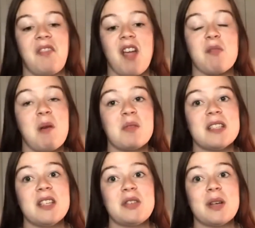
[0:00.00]
I remembered
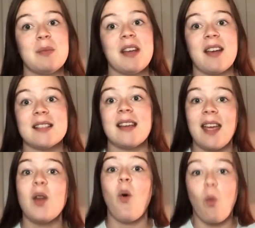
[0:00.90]
his injury because
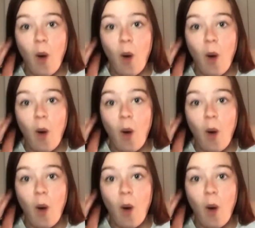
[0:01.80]
it